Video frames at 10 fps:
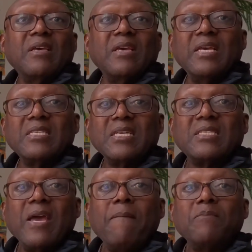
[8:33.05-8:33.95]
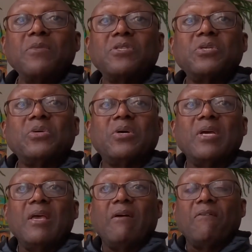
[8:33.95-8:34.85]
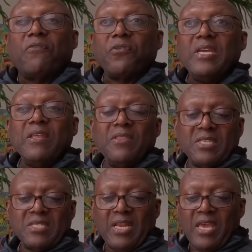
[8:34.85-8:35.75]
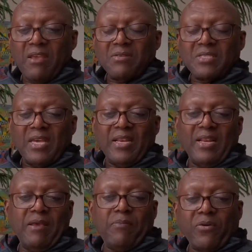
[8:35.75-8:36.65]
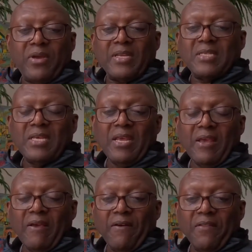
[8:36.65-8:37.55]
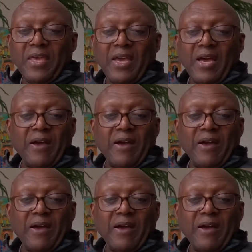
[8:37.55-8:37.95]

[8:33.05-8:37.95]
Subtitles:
His attempt to free the slaves and liberate the